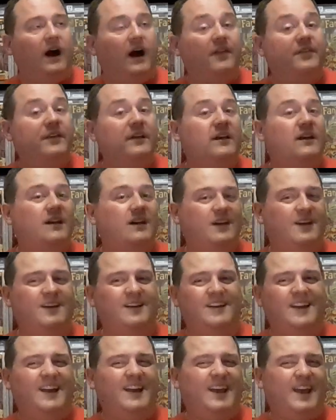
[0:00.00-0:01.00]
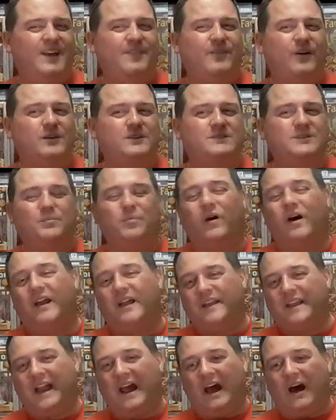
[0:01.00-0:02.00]
think if I was to buy
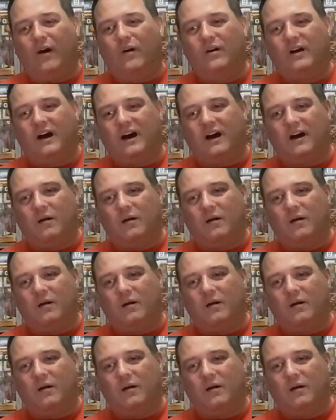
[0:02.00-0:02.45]
it now,